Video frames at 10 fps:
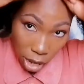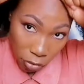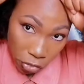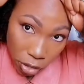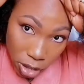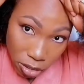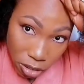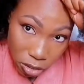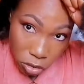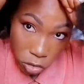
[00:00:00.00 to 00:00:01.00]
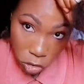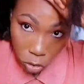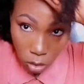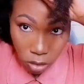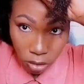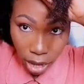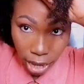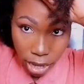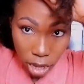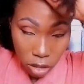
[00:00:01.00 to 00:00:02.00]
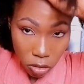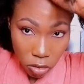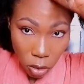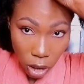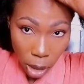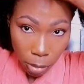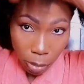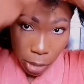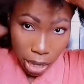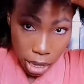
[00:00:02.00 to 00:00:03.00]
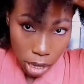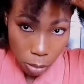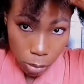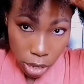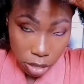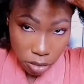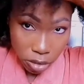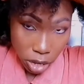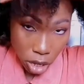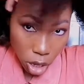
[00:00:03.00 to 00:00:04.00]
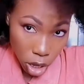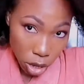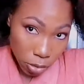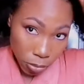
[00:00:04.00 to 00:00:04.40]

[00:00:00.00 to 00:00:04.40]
I feel this is too tiny, so I'm gonna make it a bit thicker.